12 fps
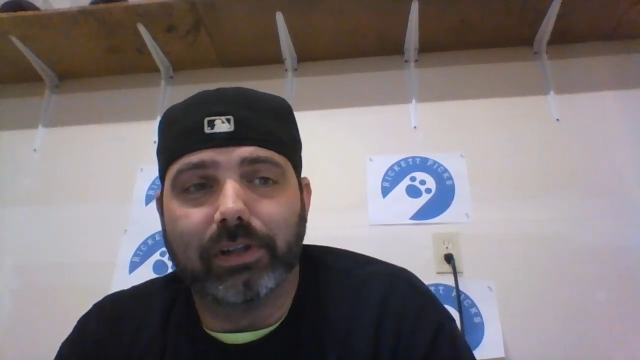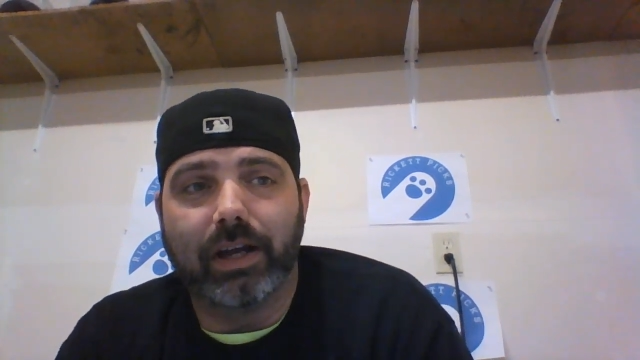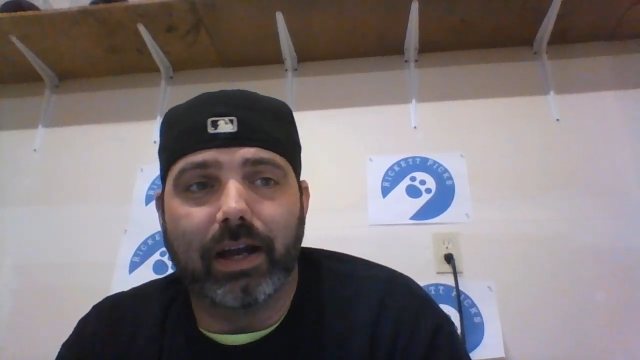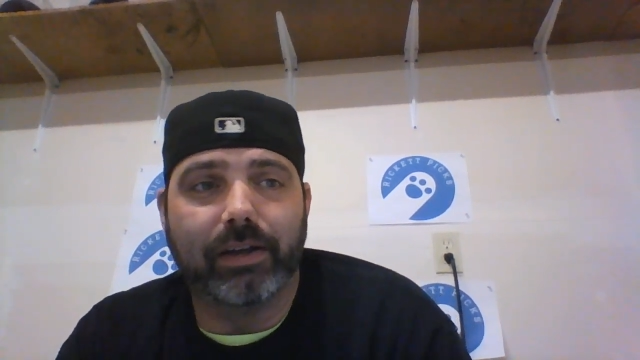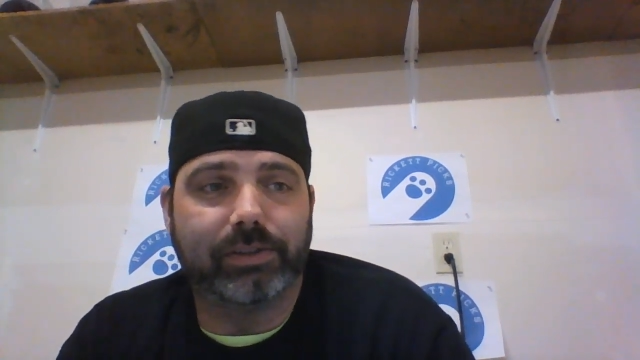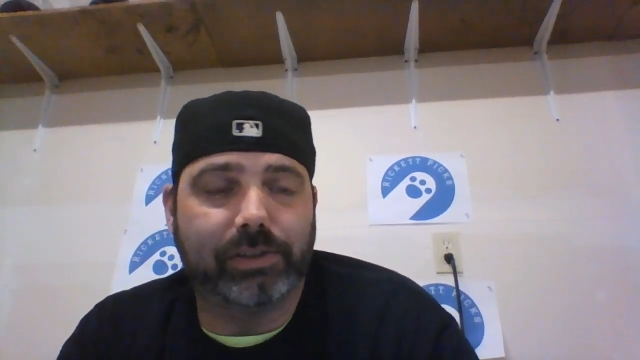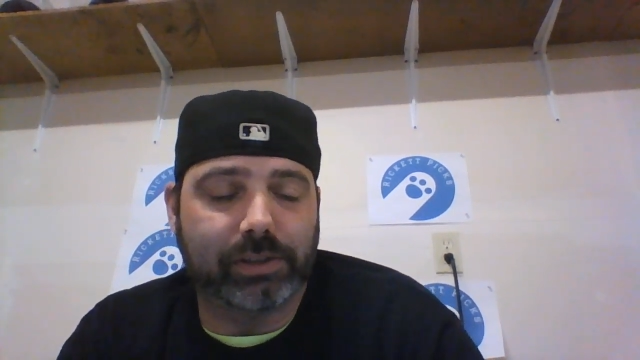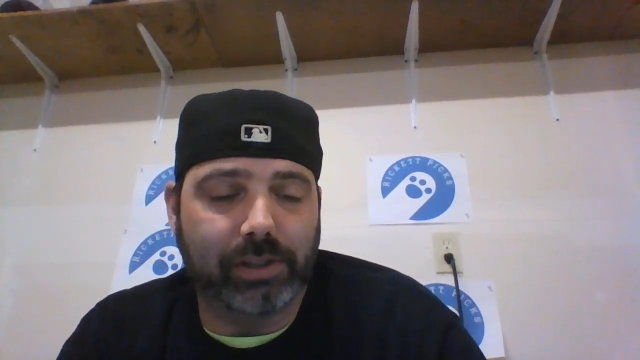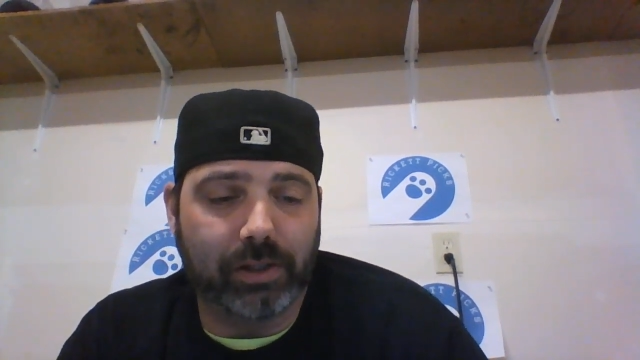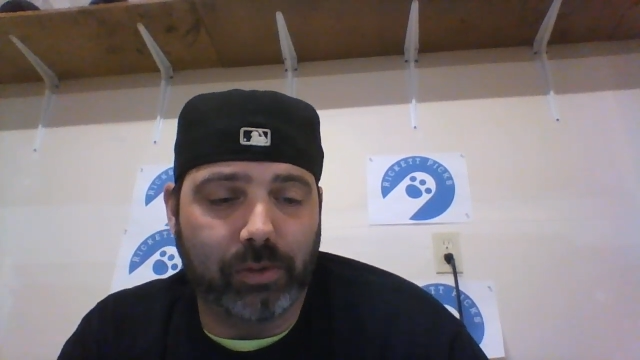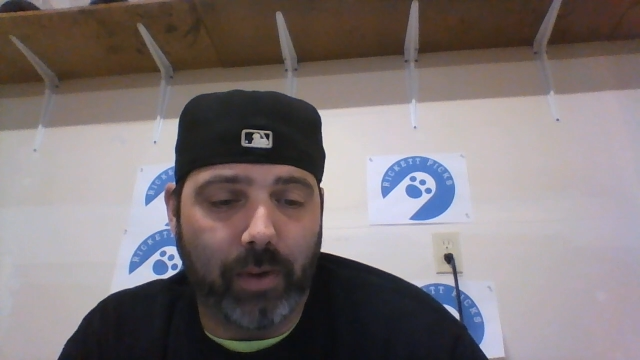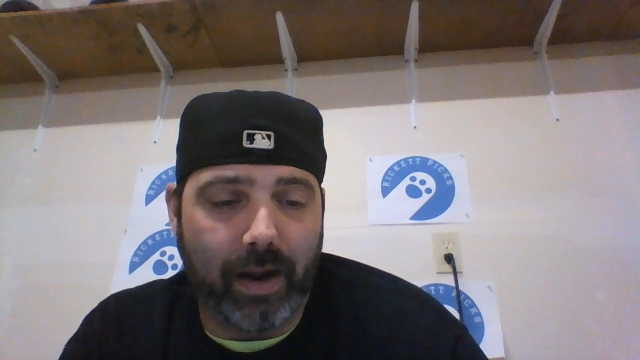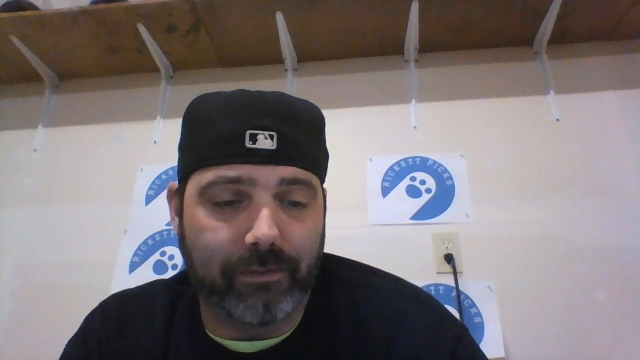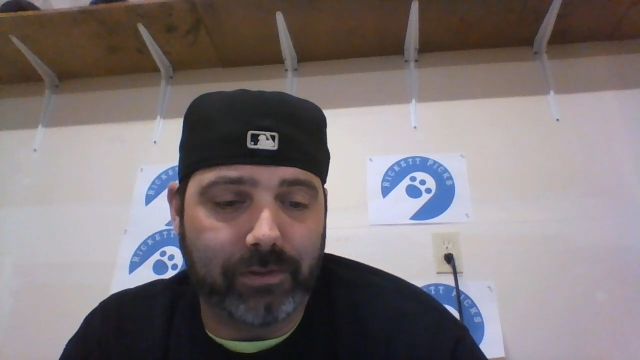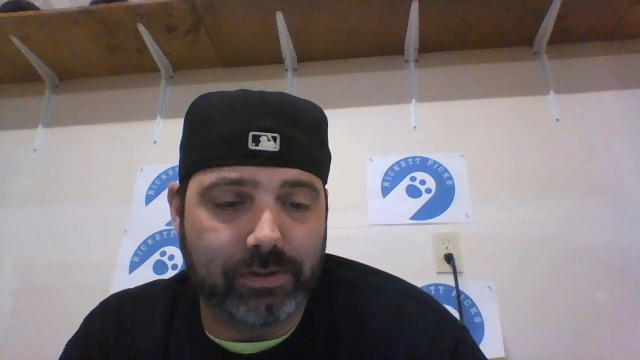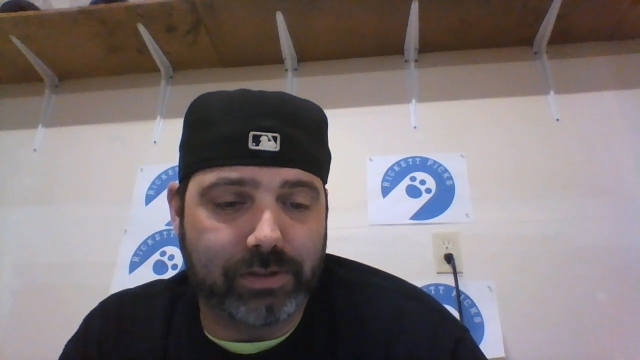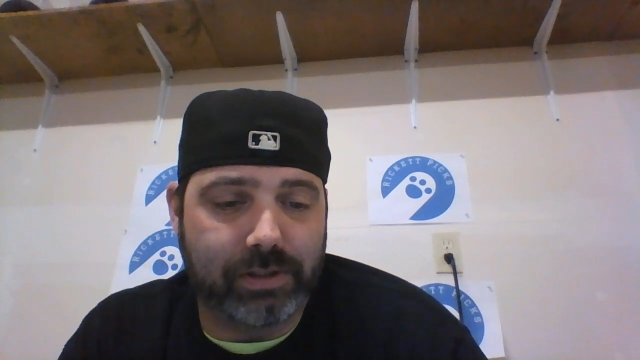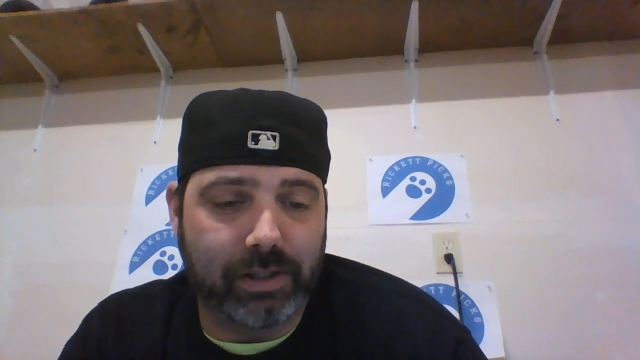Uh, I was just on the
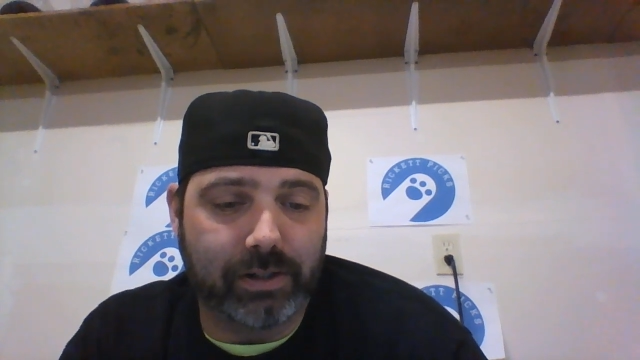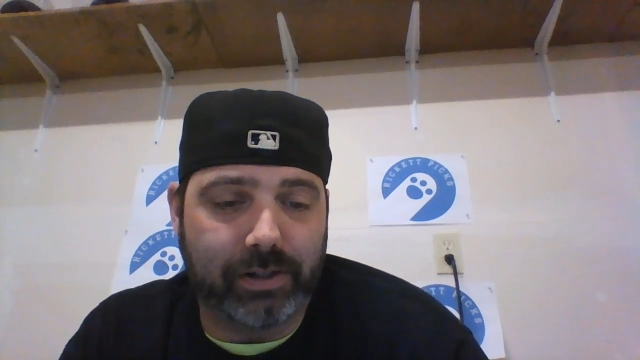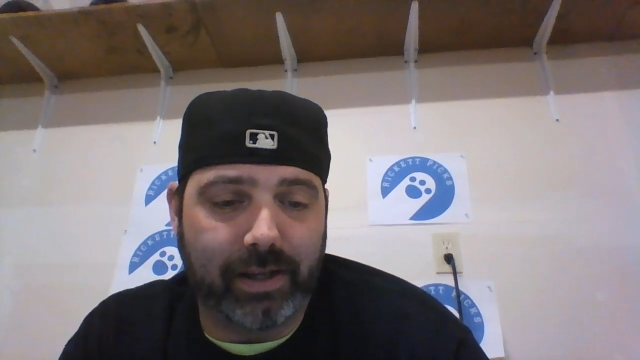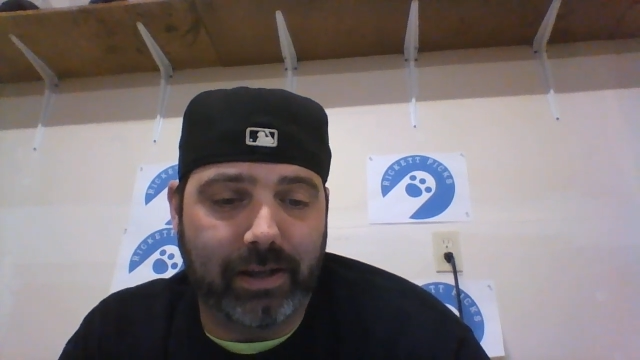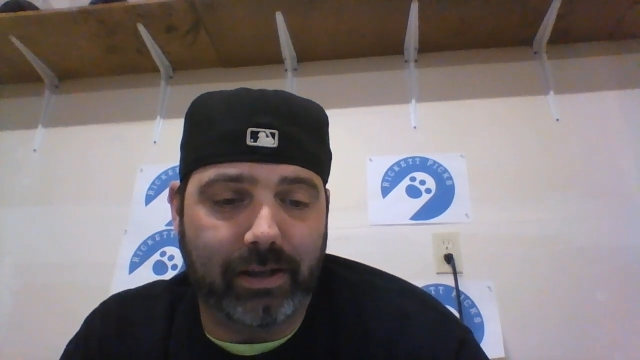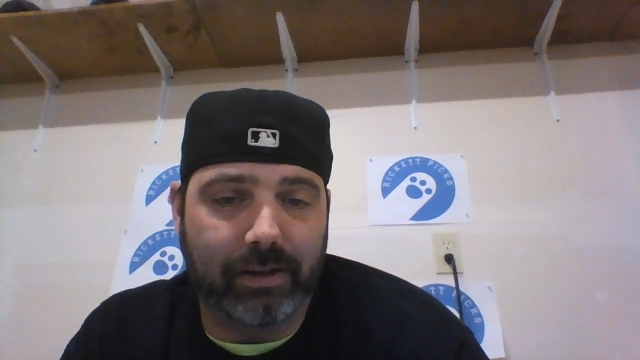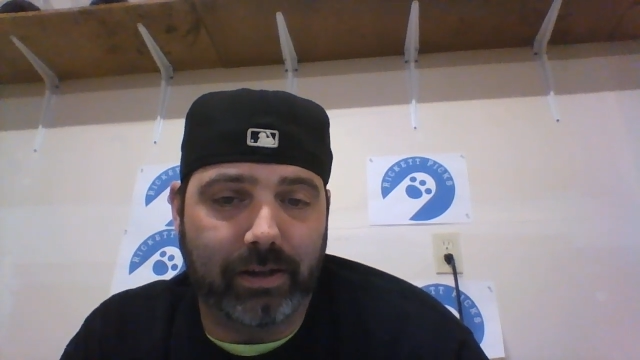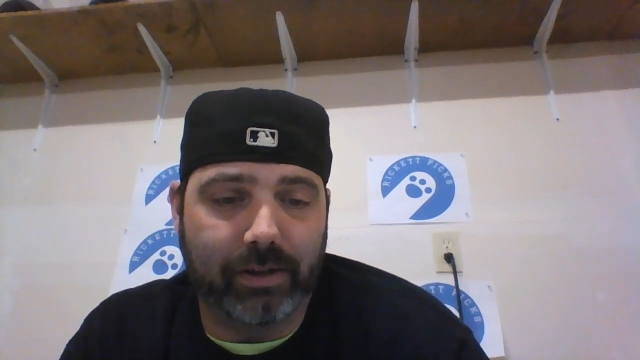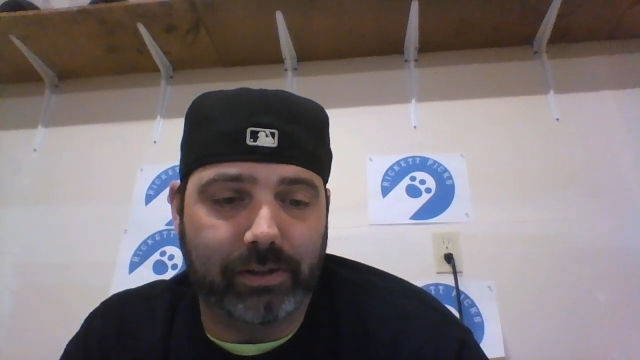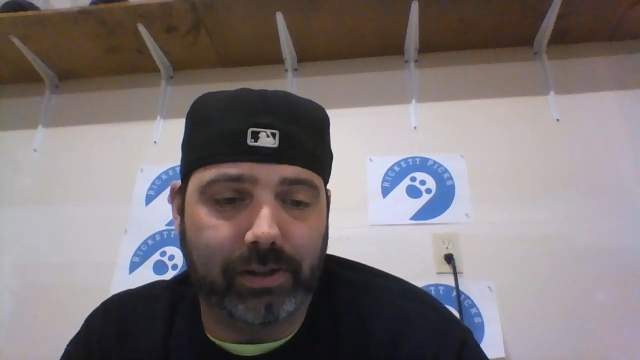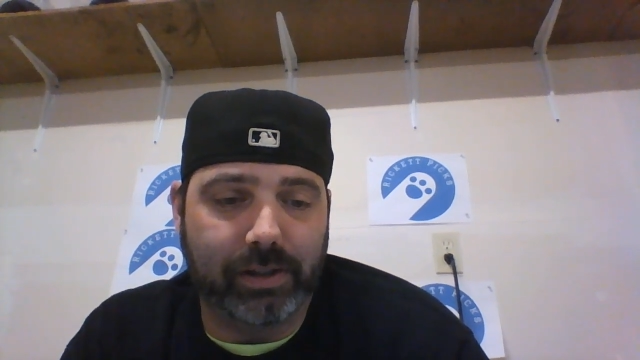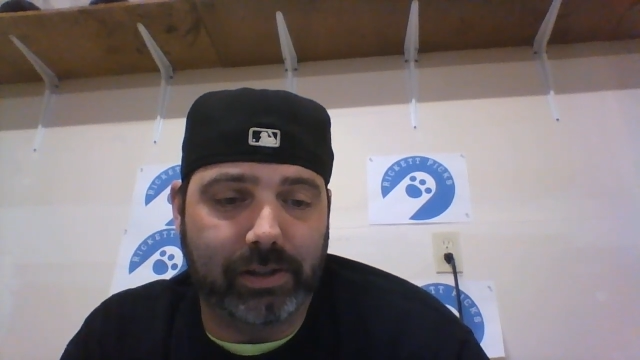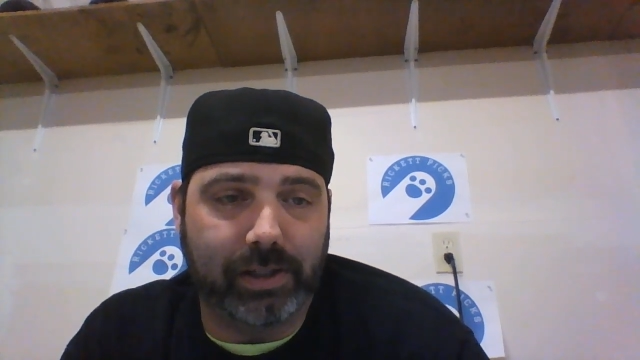Wyverns the other day on the uh,